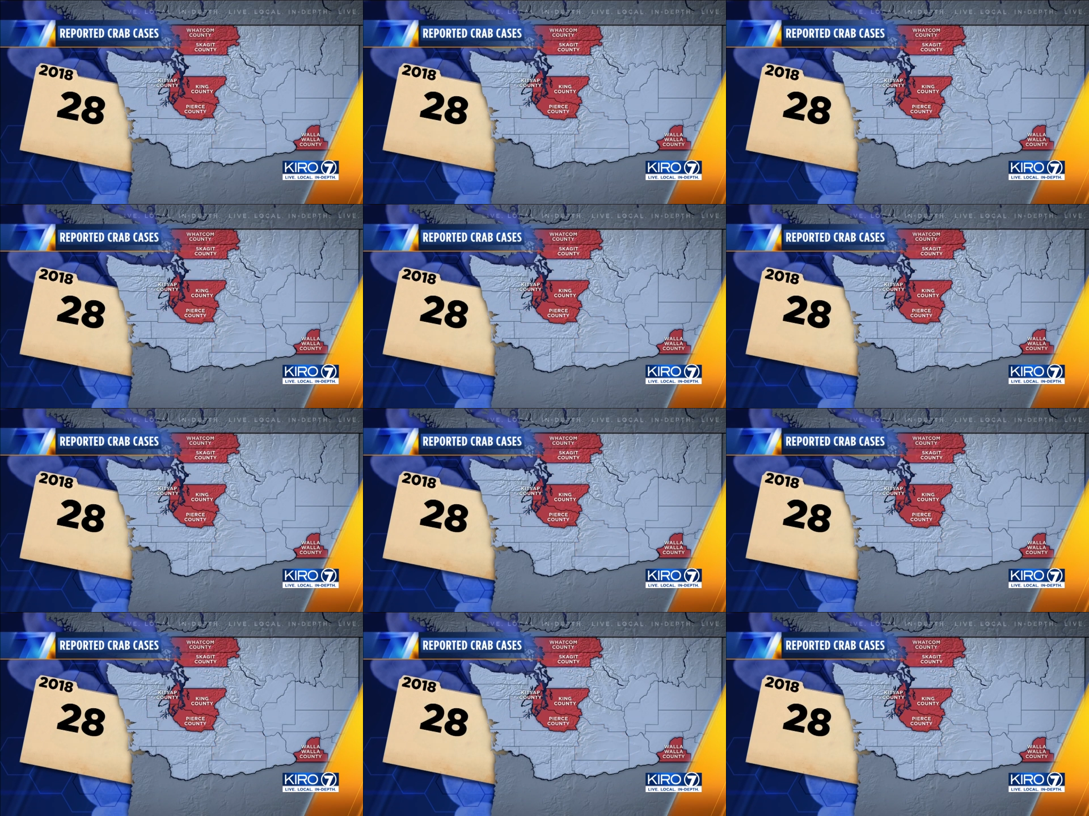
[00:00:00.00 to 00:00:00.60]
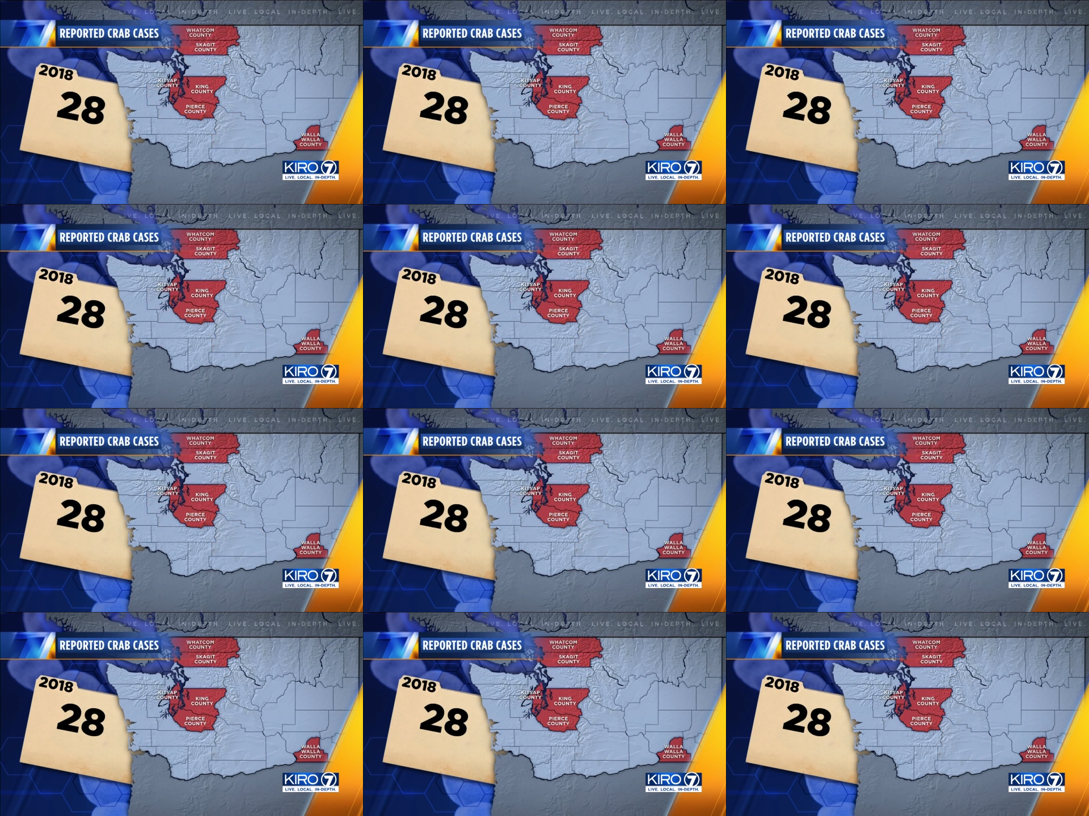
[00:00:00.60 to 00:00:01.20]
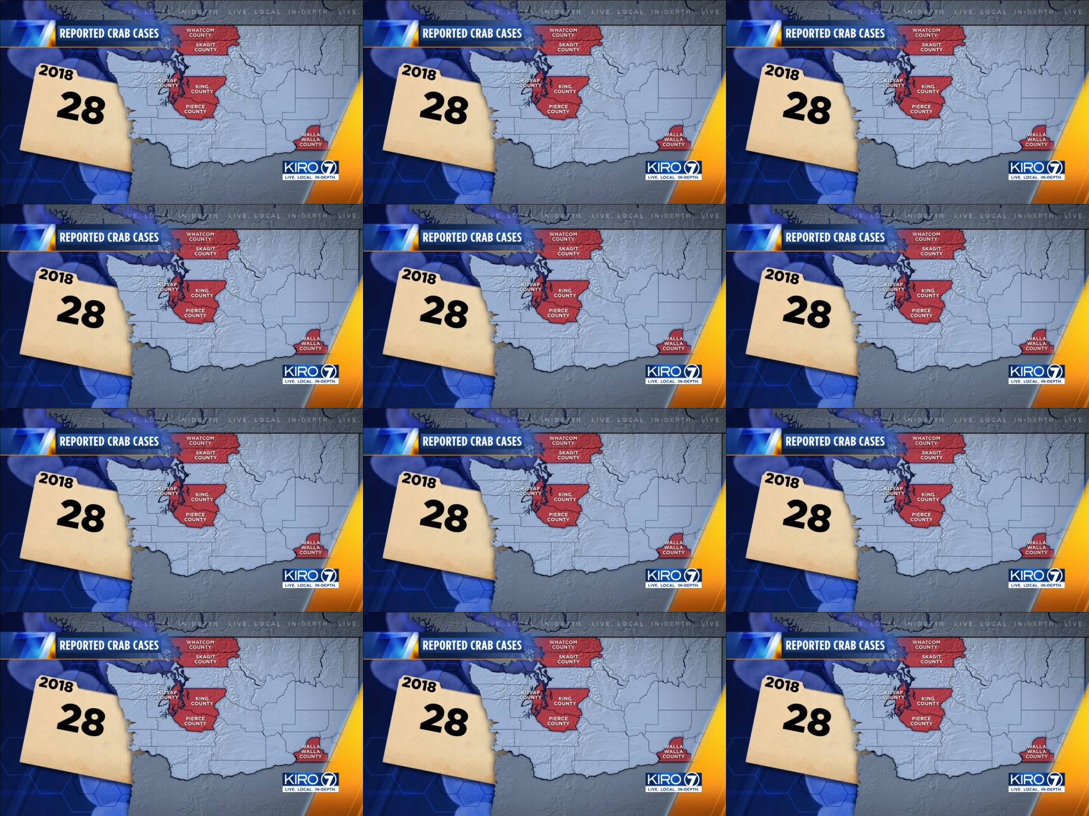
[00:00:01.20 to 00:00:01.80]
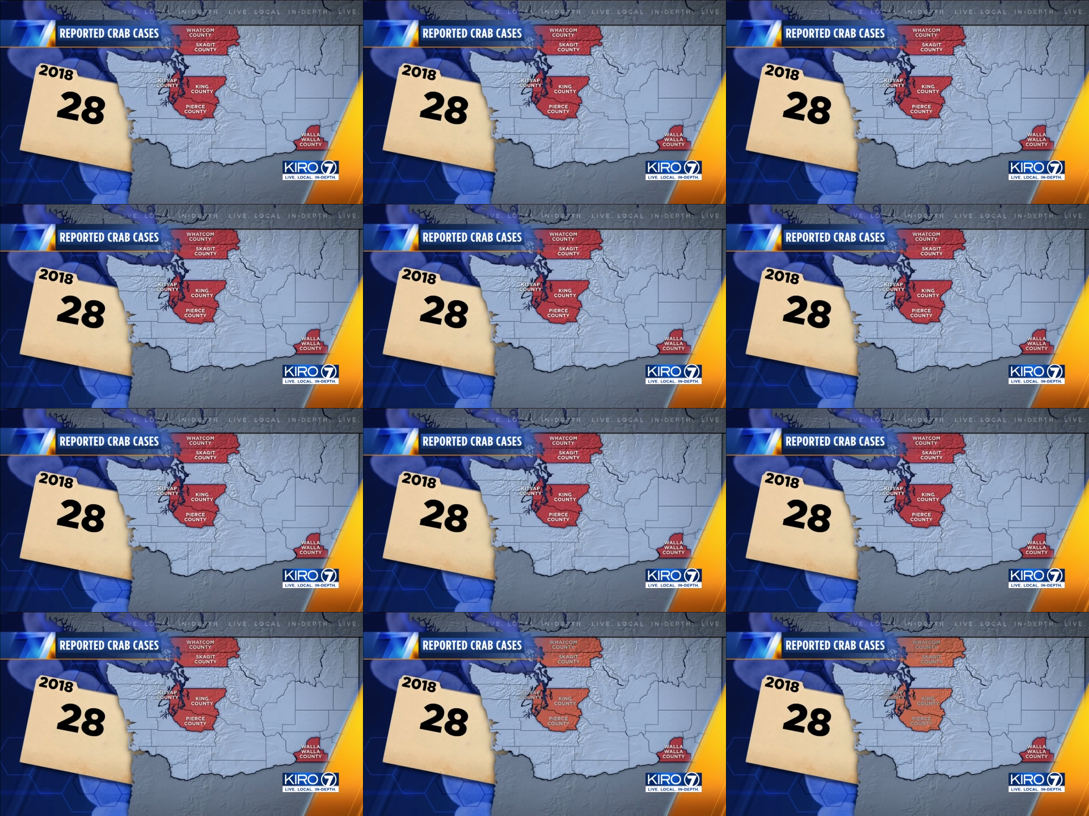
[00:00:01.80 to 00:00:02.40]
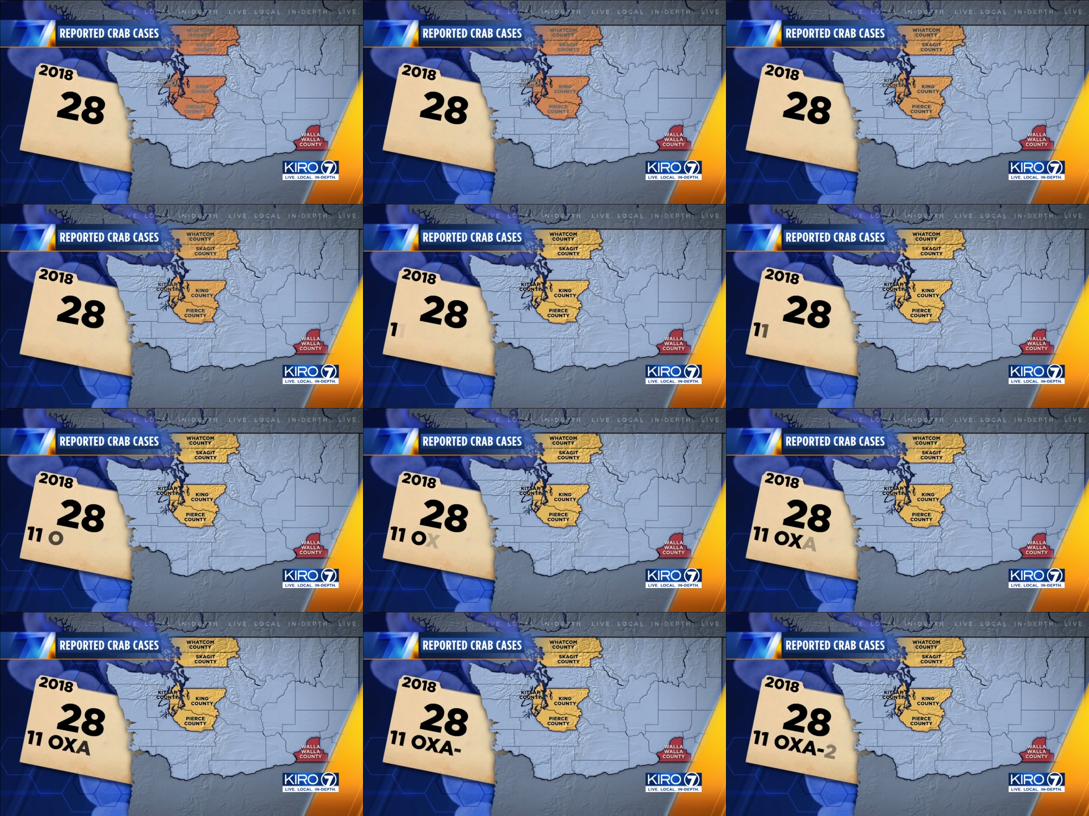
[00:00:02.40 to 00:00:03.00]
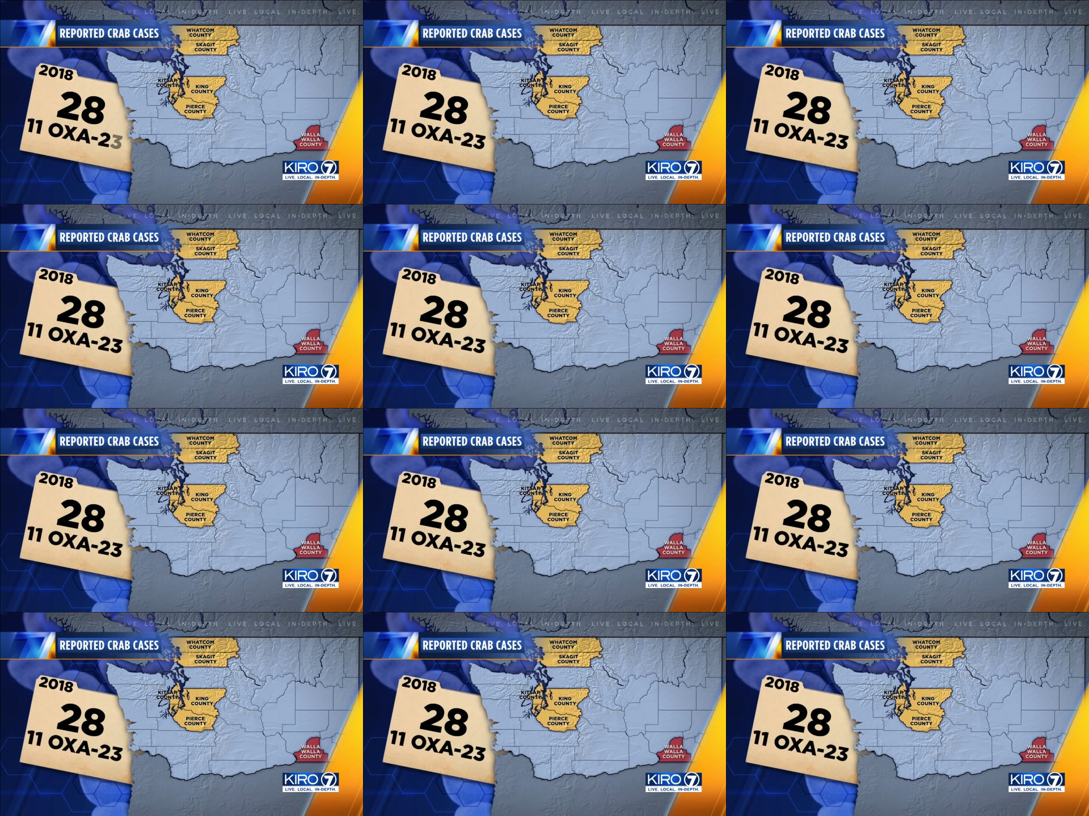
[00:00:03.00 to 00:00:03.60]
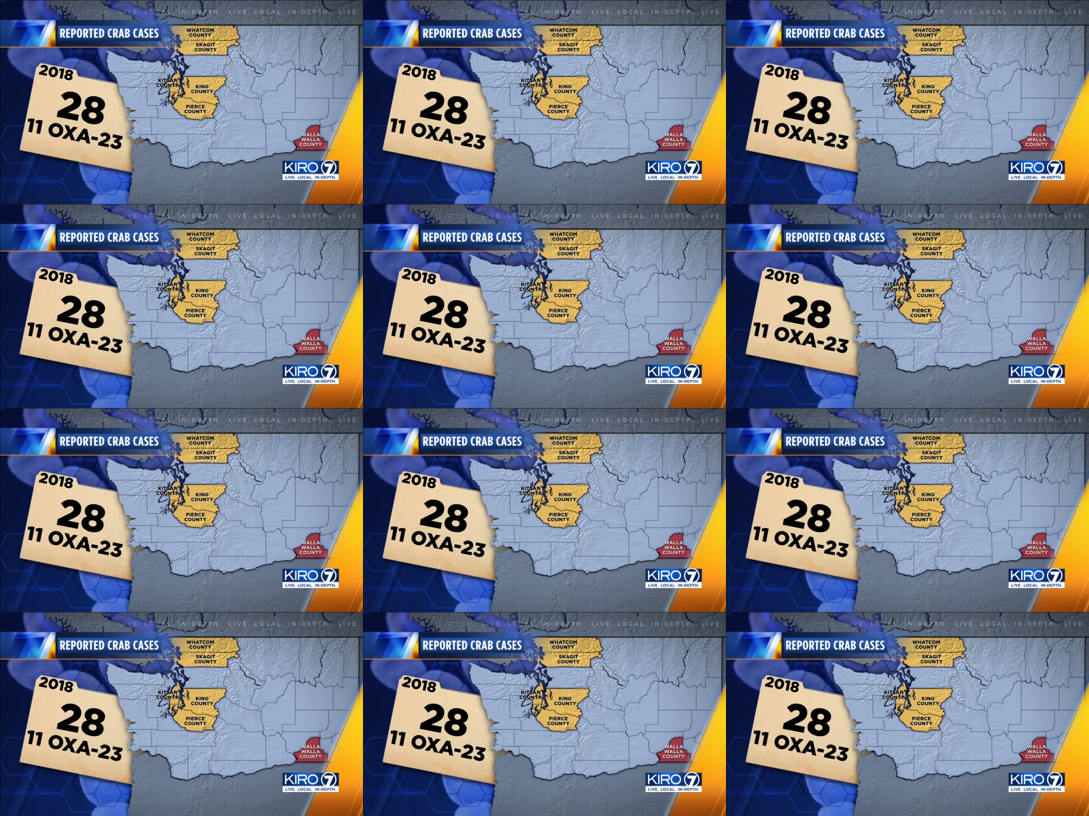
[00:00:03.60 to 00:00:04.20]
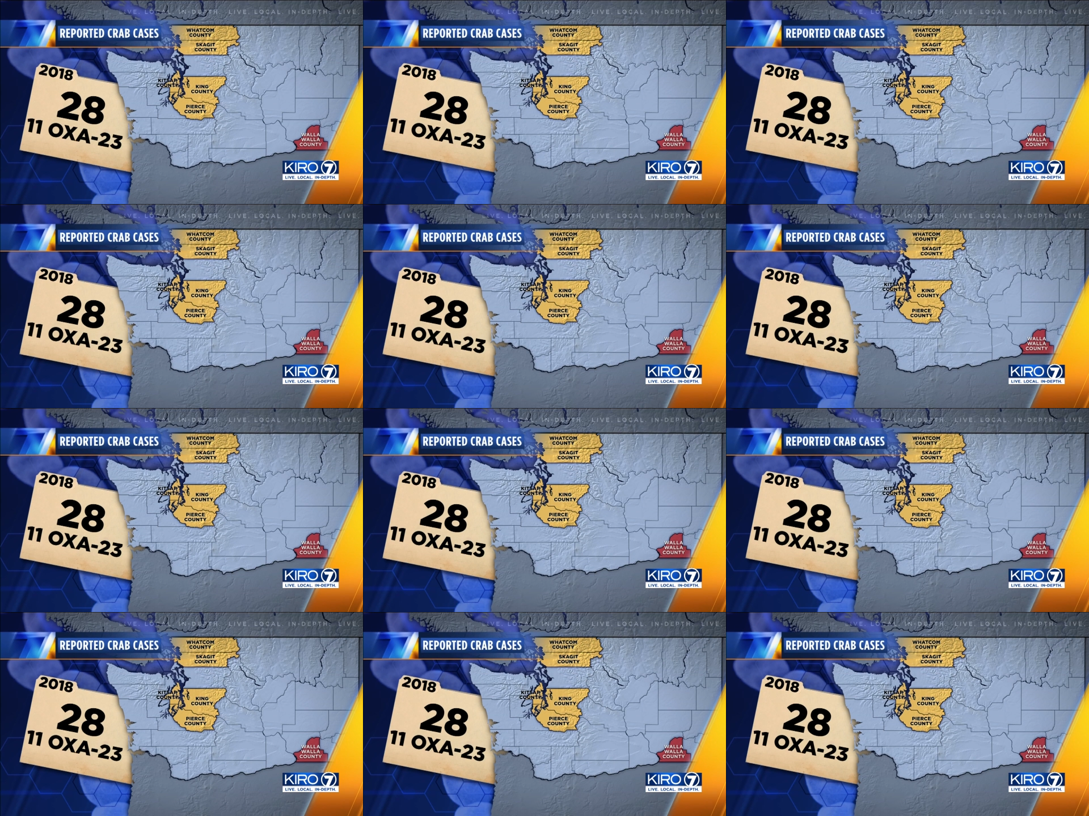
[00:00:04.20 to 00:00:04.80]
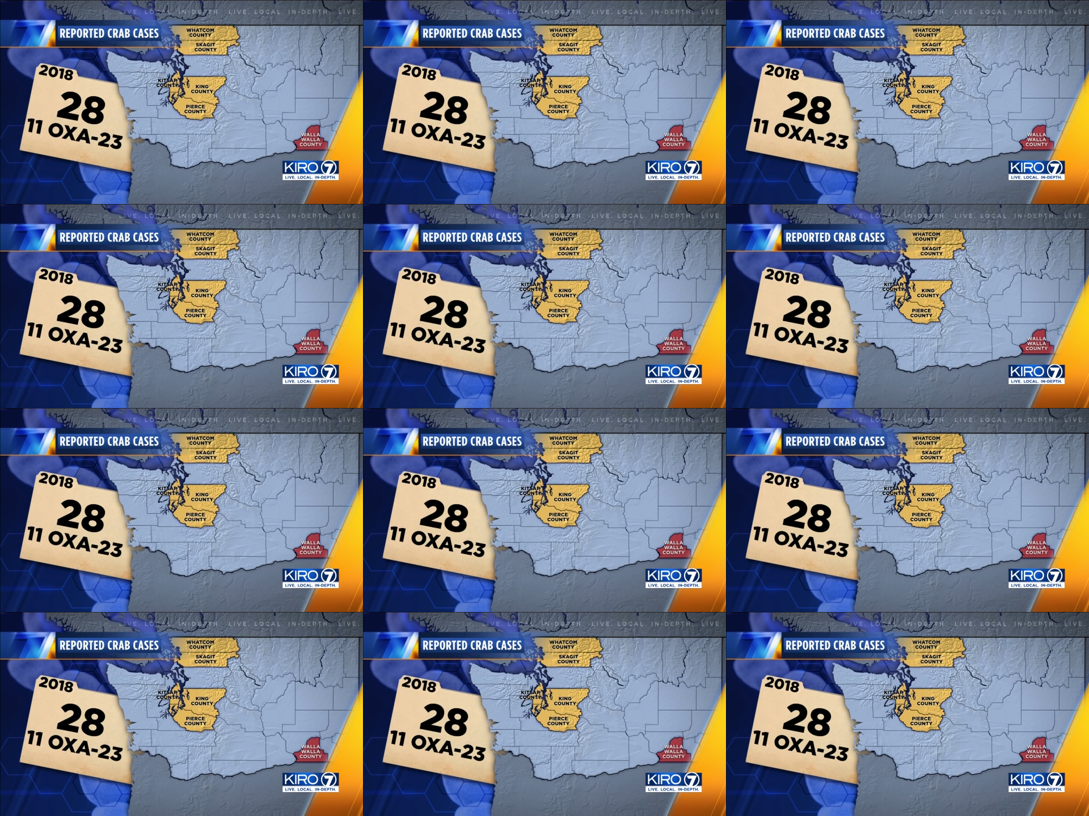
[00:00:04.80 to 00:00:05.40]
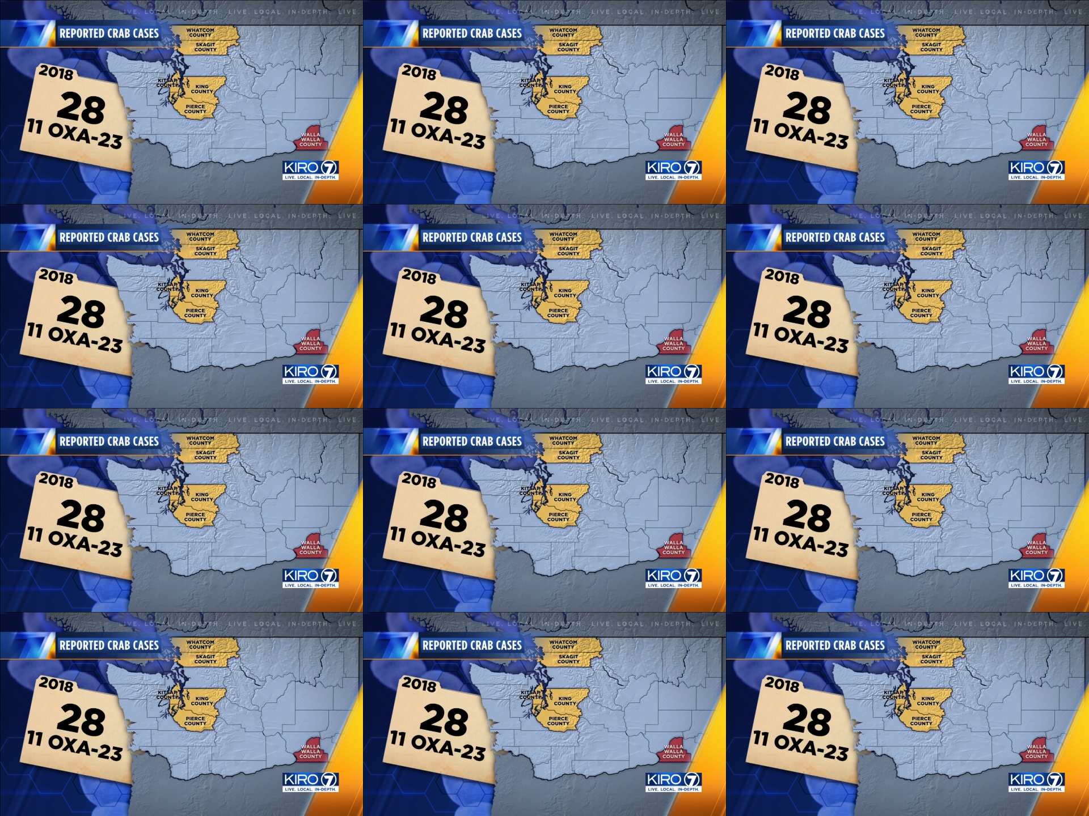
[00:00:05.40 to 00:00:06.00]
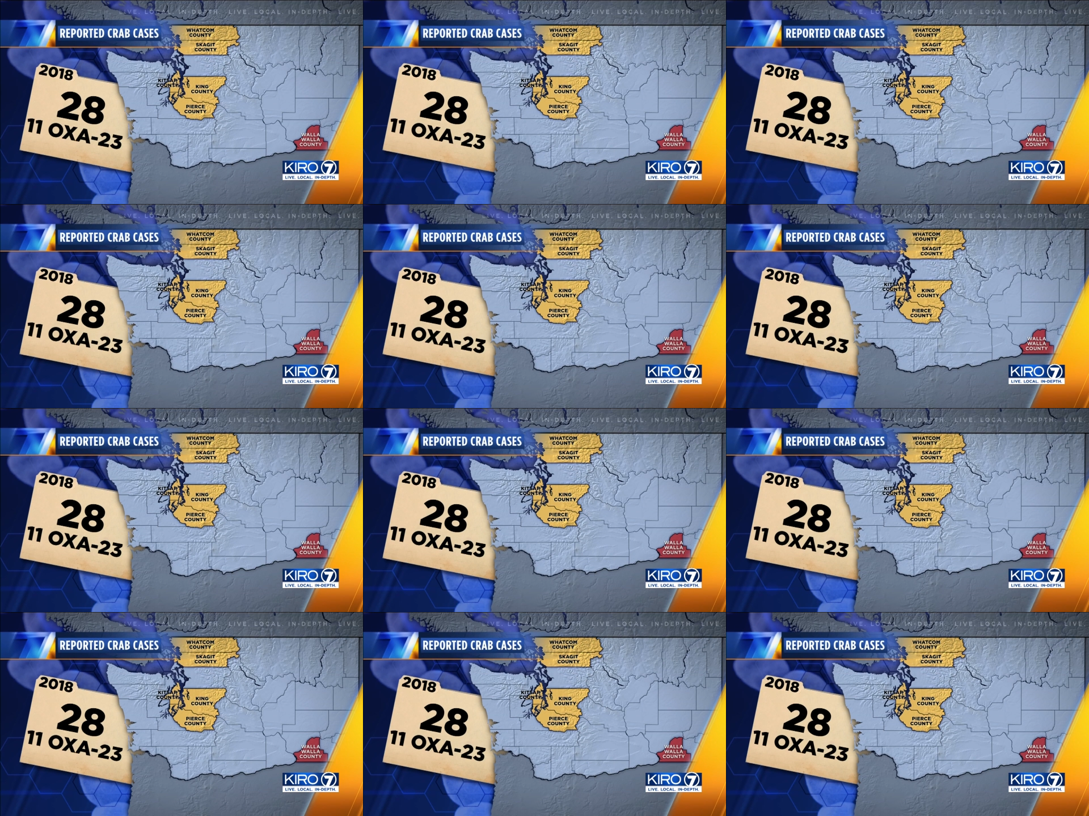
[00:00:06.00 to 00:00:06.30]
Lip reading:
[unreadable: no face in view]